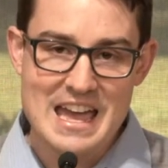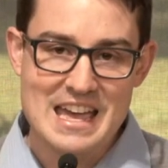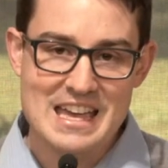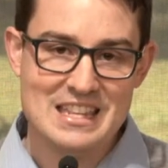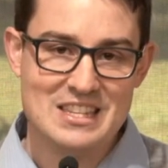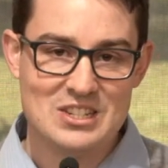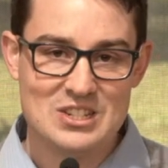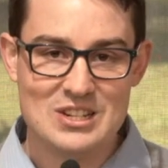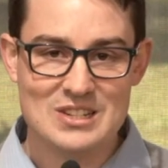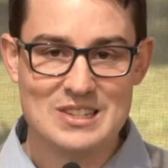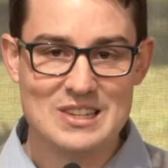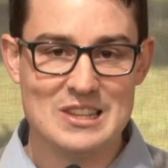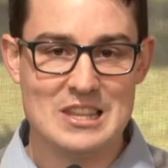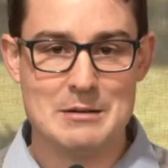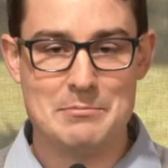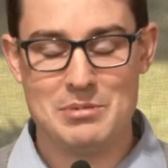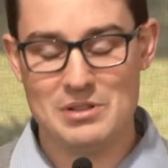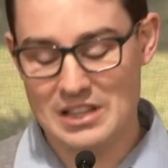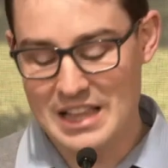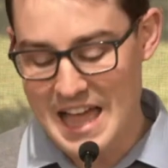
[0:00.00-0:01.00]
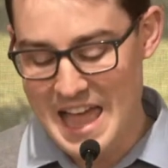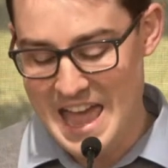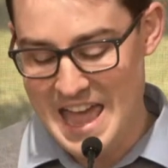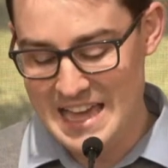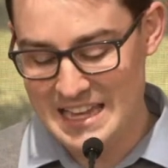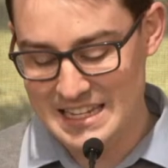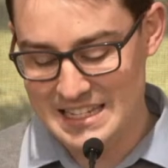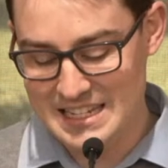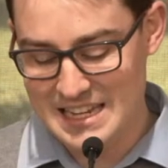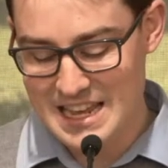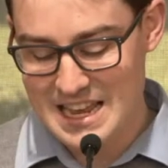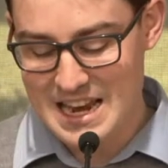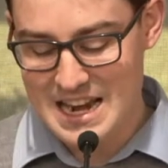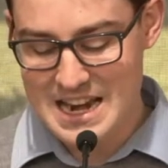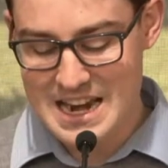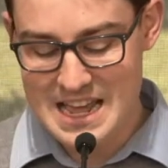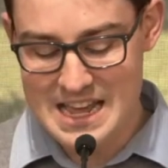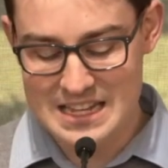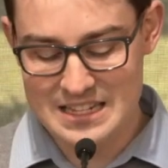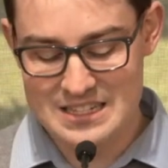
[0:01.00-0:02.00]
It's just that the plant
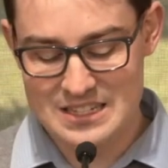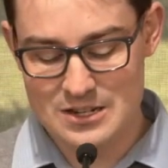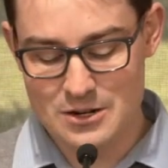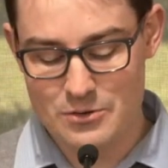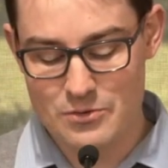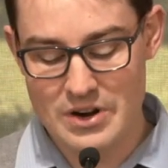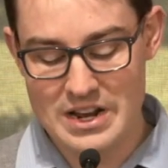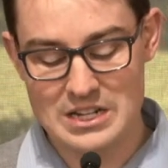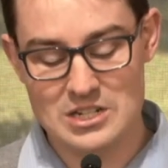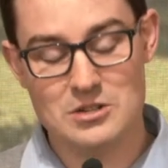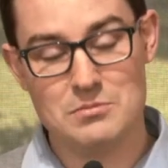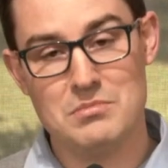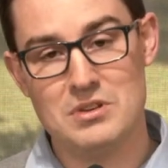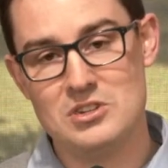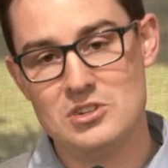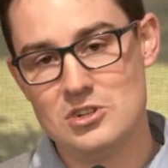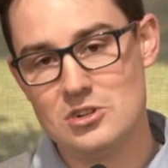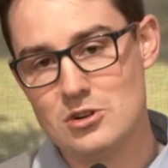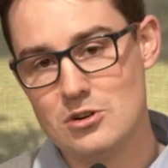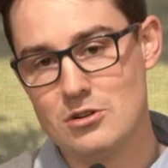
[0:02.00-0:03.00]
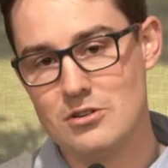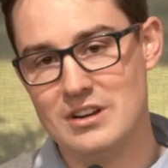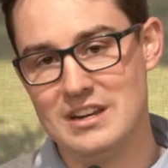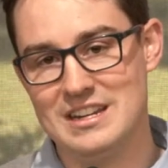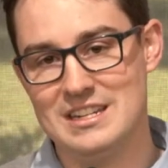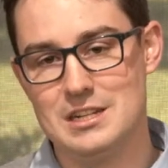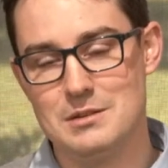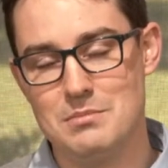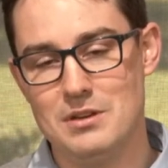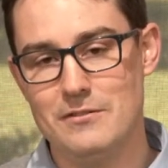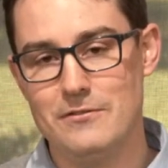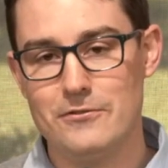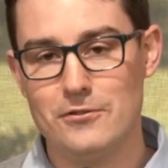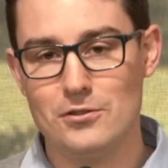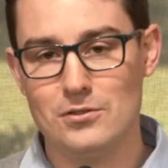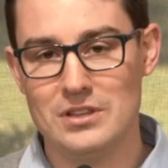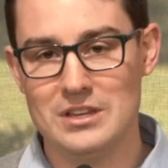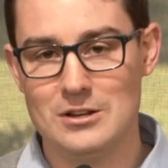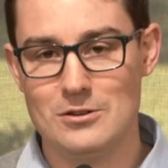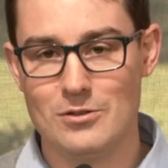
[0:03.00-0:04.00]
needs to reach maturity to be
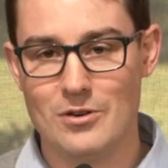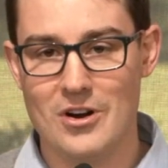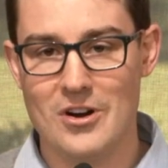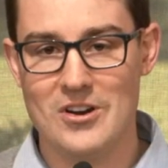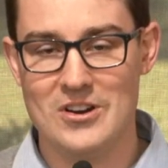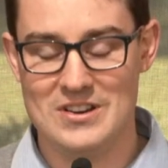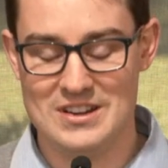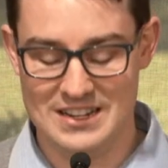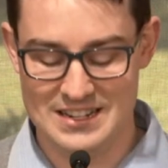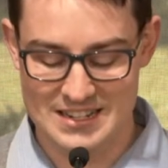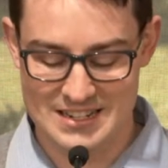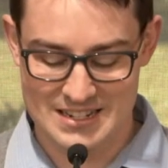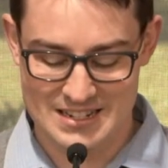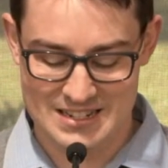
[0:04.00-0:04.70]
fully grown.